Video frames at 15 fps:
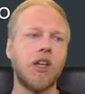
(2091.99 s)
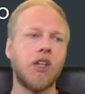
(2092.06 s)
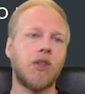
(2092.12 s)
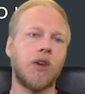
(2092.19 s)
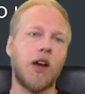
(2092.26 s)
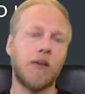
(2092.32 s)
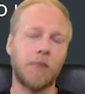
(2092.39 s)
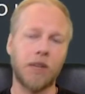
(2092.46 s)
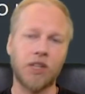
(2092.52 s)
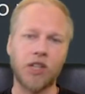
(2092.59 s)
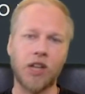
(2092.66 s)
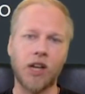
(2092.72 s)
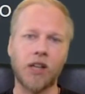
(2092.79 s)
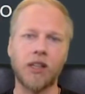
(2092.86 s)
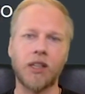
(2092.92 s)
Do I have my
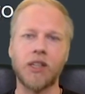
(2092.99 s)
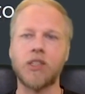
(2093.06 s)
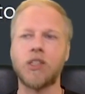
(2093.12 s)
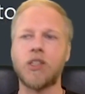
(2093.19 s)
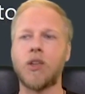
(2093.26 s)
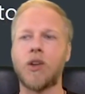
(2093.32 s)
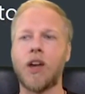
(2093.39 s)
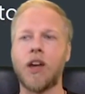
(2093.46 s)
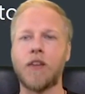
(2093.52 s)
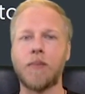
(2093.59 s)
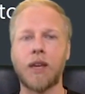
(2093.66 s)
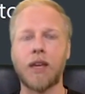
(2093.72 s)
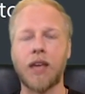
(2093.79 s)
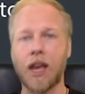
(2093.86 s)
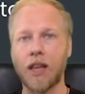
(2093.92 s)
checklist? Do I have
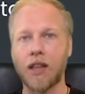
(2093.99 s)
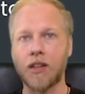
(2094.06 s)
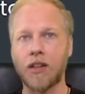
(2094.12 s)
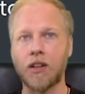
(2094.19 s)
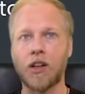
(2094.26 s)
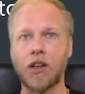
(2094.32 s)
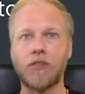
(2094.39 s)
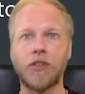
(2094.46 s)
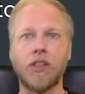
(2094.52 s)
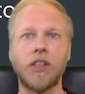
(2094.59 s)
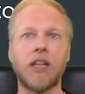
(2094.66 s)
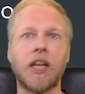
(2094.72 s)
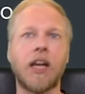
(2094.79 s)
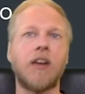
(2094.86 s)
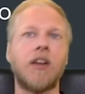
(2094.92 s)
my calendar all
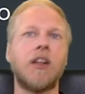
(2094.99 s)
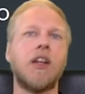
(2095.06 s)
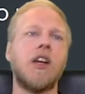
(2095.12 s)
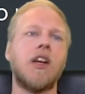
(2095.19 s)
filled out?